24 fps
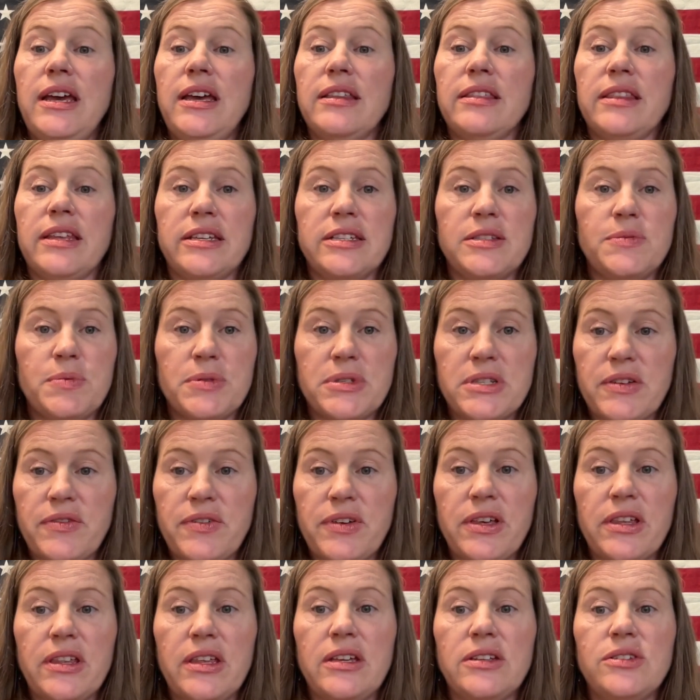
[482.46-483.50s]
they
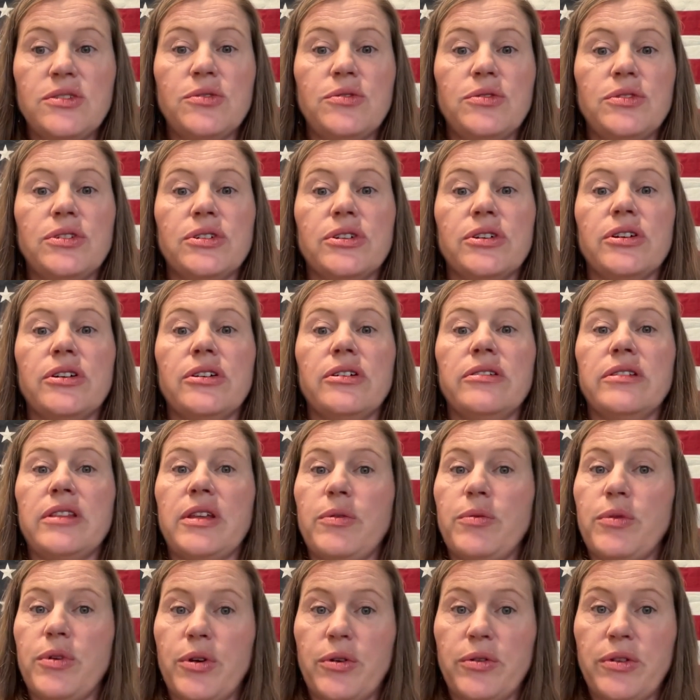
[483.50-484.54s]
specifically told her they
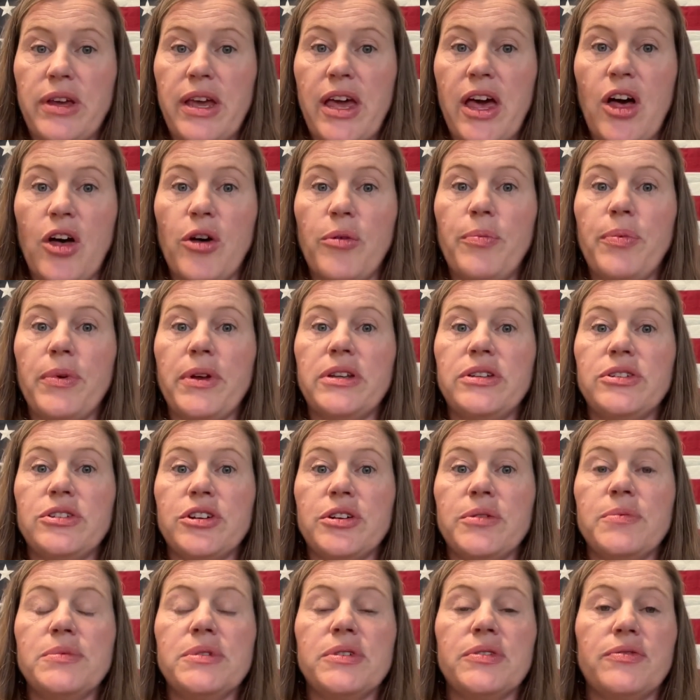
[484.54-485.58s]
would only help in
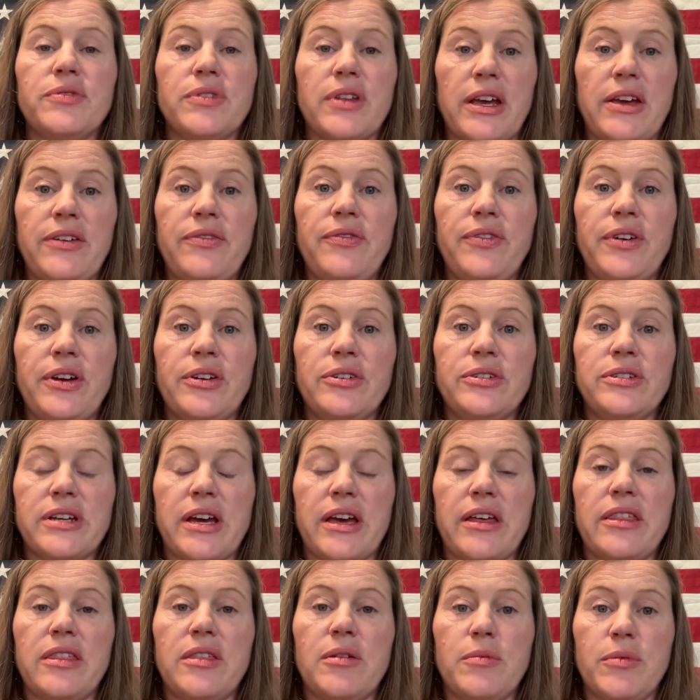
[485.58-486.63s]
terms of life or
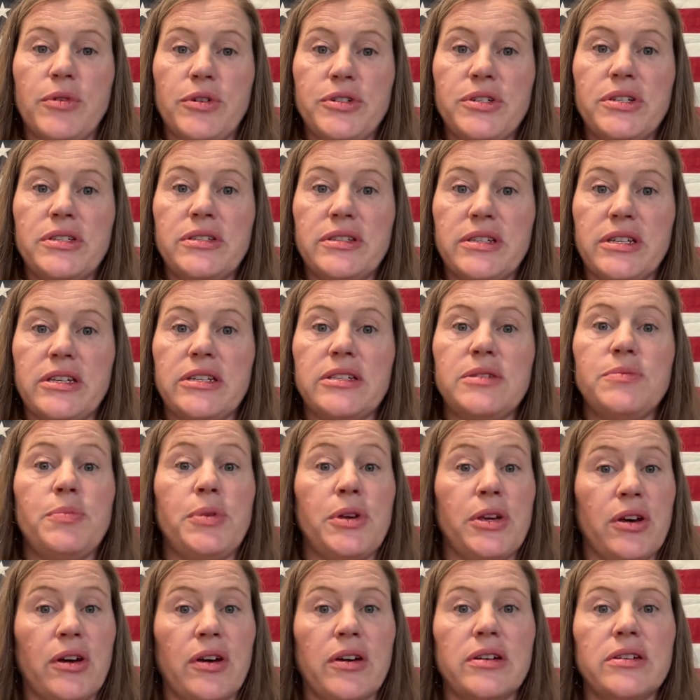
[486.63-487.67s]
death emergencies
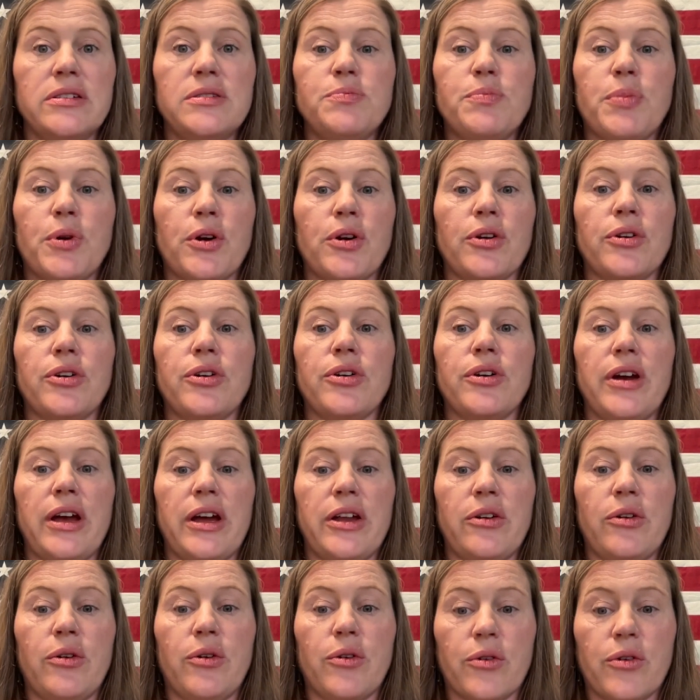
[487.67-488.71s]
because Parker had
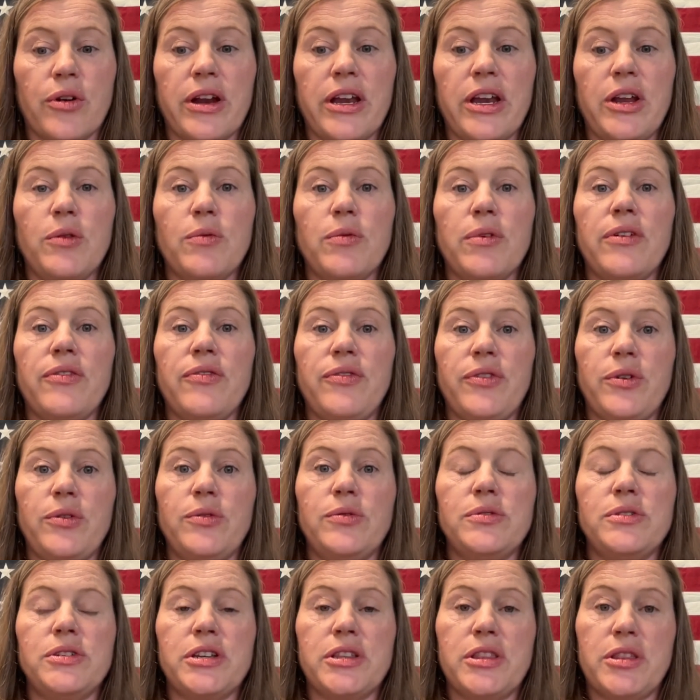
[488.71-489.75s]
already
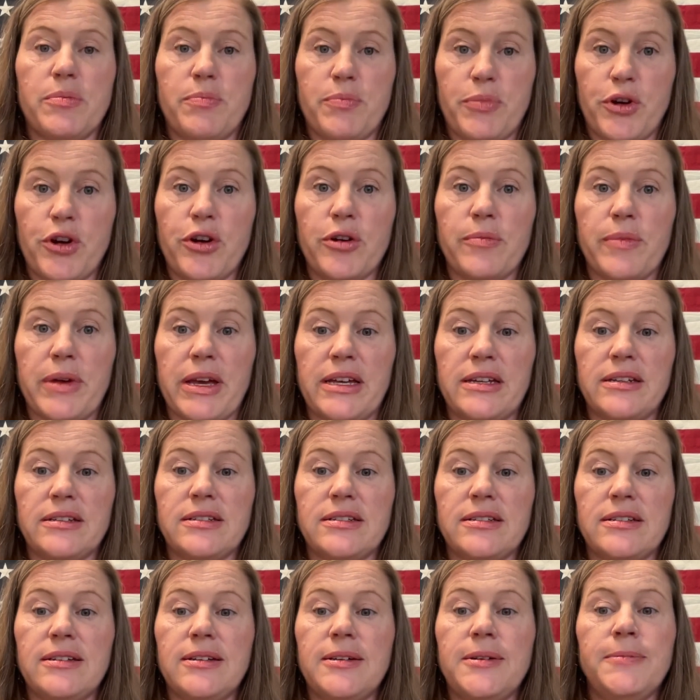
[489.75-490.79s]
refused the permit.
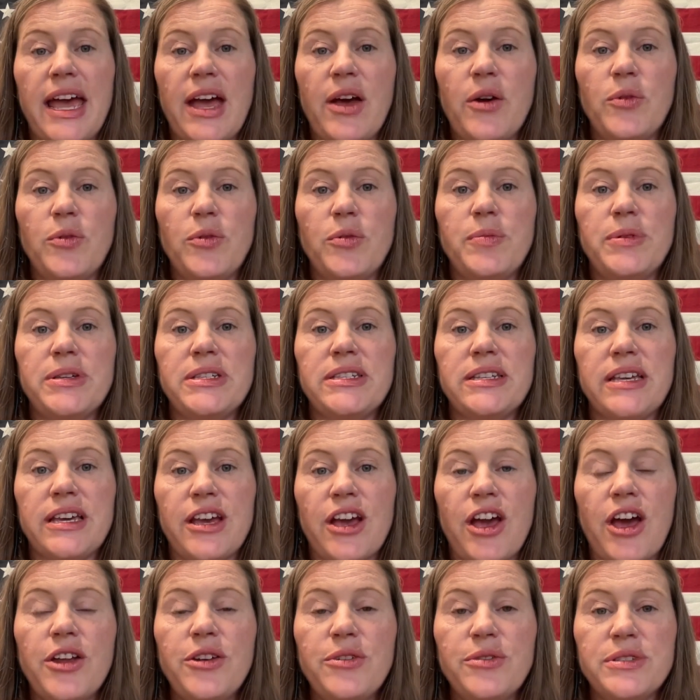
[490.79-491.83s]
The town will be
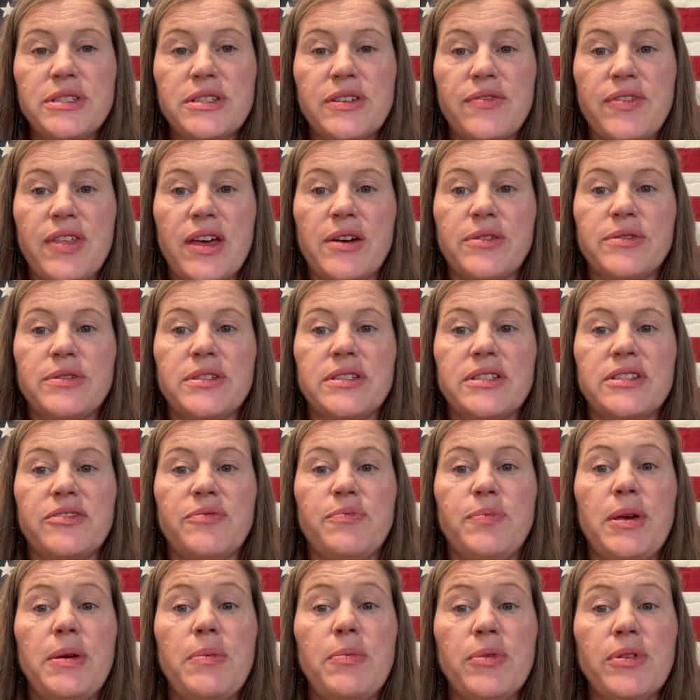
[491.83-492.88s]
seeing hundreds of thousands
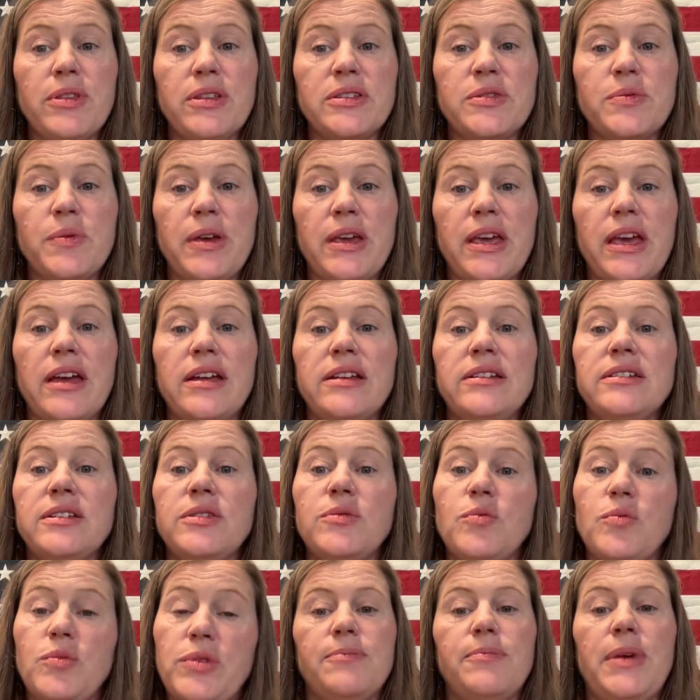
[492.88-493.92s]
of people this weekend
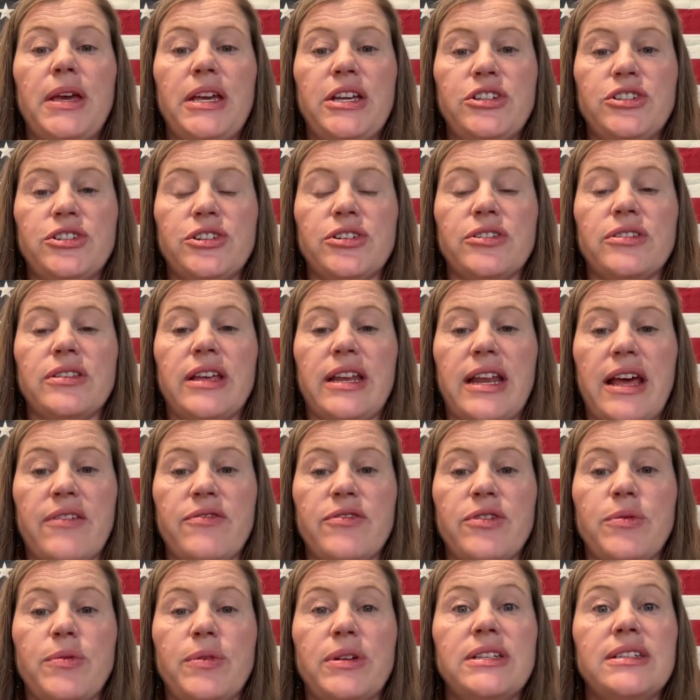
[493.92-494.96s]
and make sure that
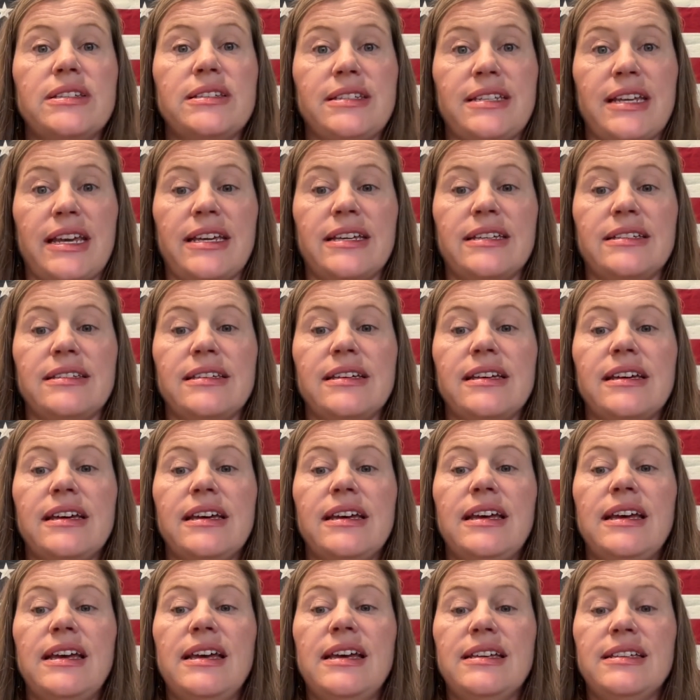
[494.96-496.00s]
everyone stays
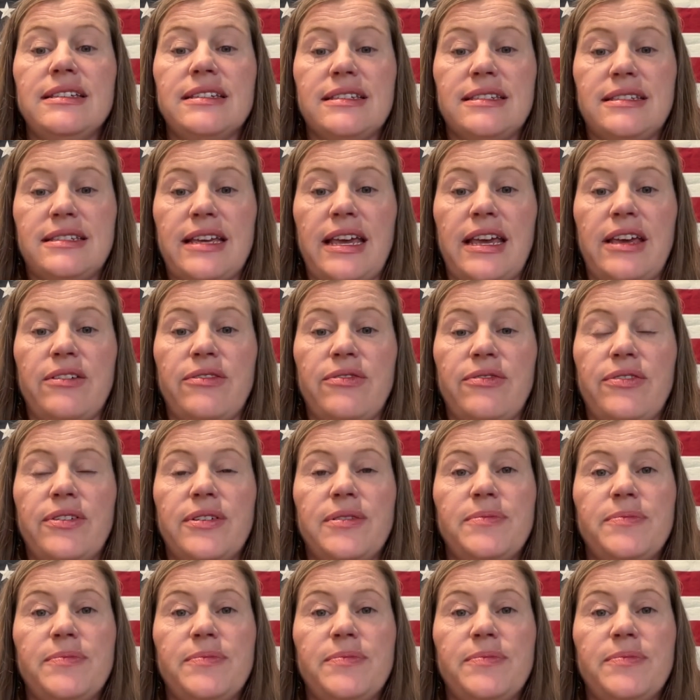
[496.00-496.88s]
safe.